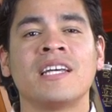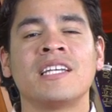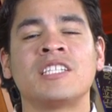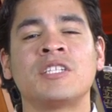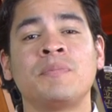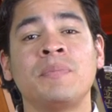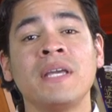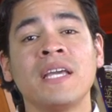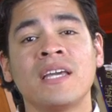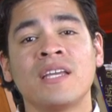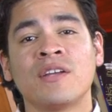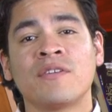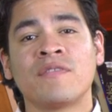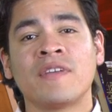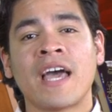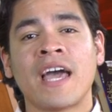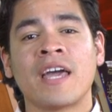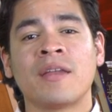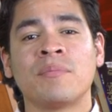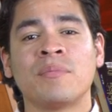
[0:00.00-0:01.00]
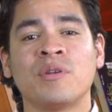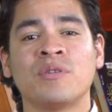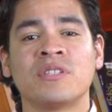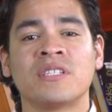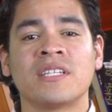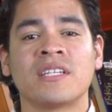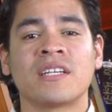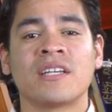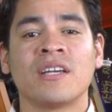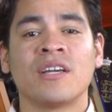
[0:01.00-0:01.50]
Speaking of Latin
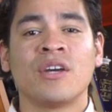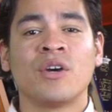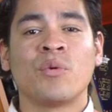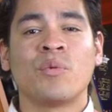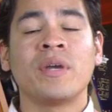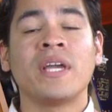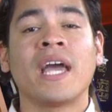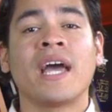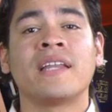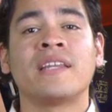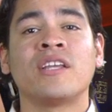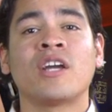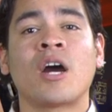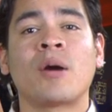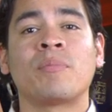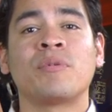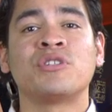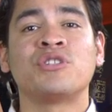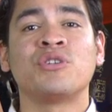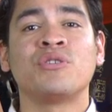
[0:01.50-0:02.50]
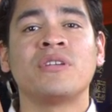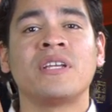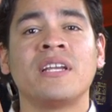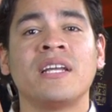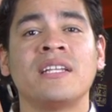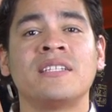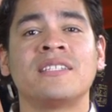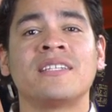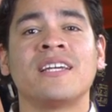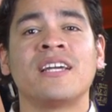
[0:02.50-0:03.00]
music, we had the
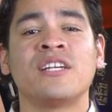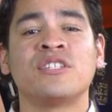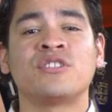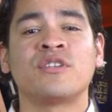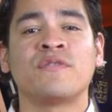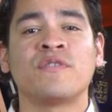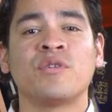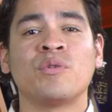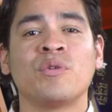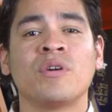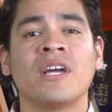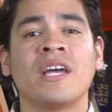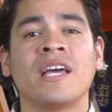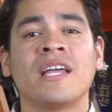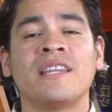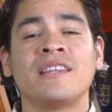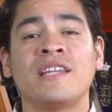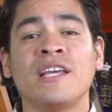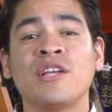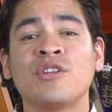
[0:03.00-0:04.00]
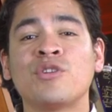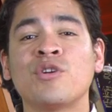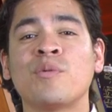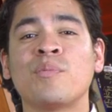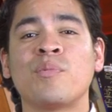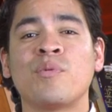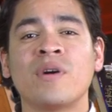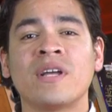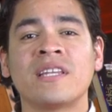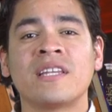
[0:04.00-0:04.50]
opportunity to interview
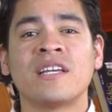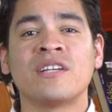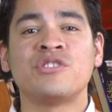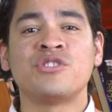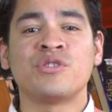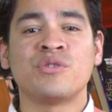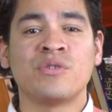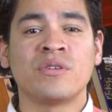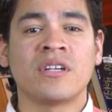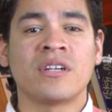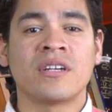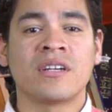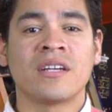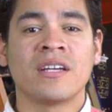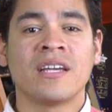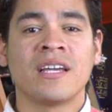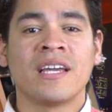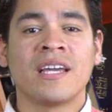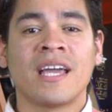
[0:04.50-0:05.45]
Tito Puente Jr.